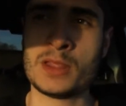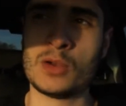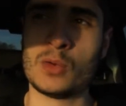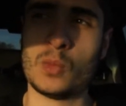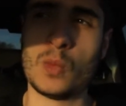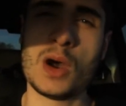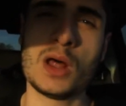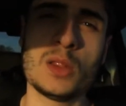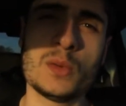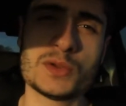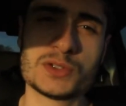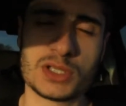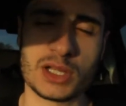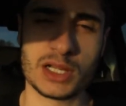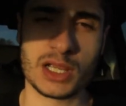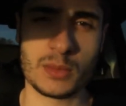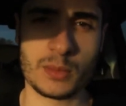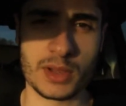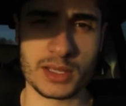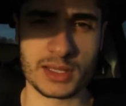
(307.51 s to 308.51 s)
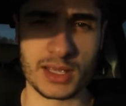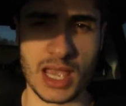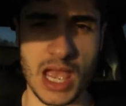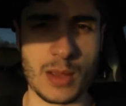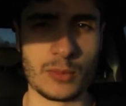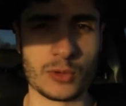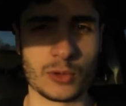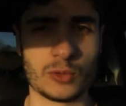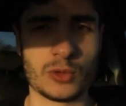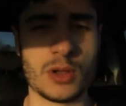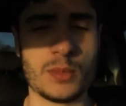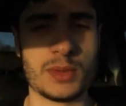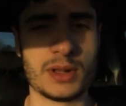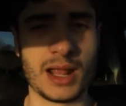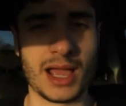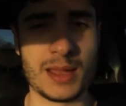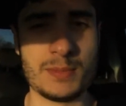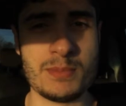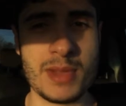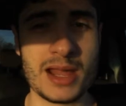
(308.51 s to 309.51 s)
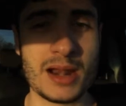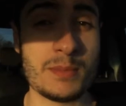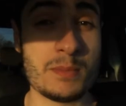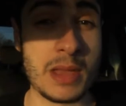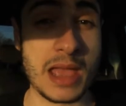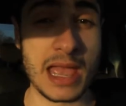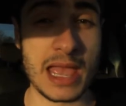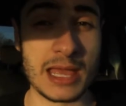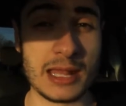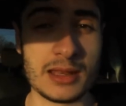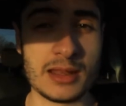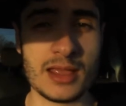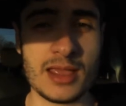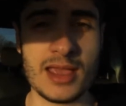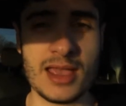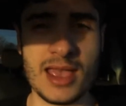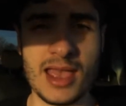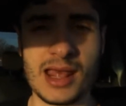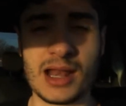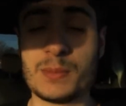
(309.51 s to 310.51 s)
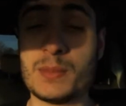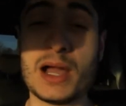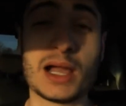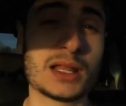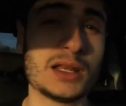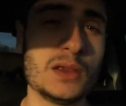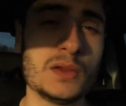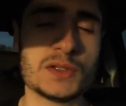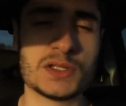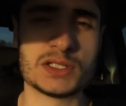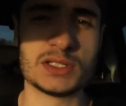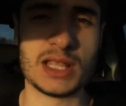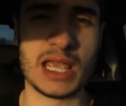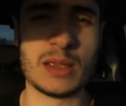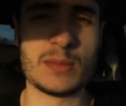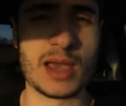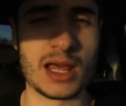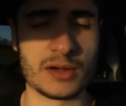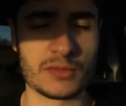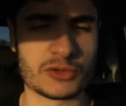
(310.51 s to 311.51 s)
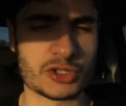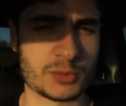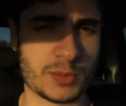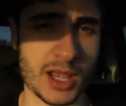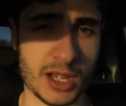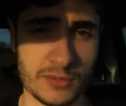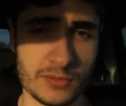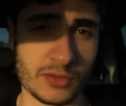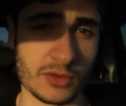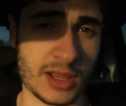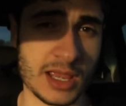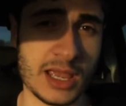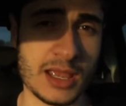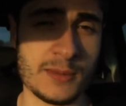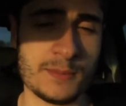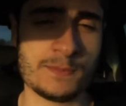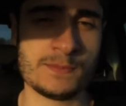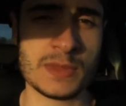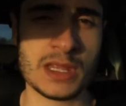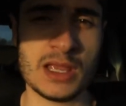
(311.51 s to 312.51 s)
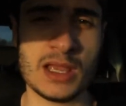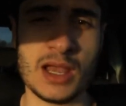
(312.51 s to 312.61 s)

while I was setting up my camera equipment, I met a man, and I'm not going to use his name out of respect for him,